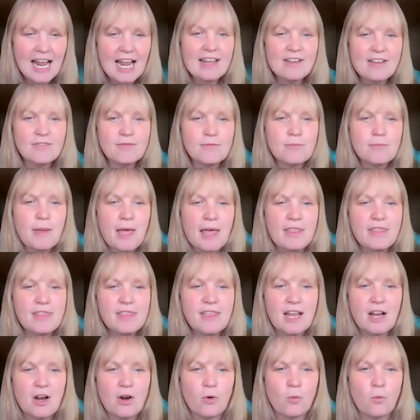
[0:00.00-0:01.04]
I have
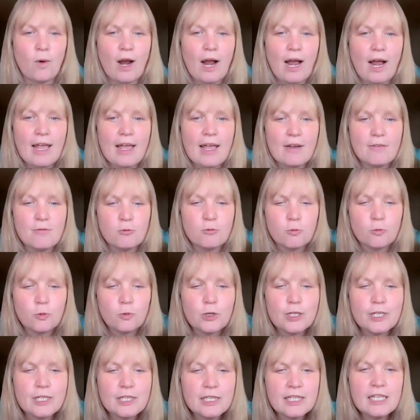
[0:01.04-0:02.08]
been there where I have
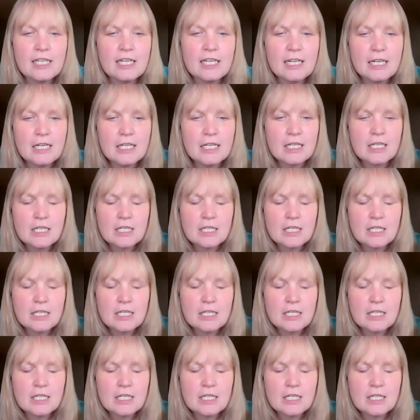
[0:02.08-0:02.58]
really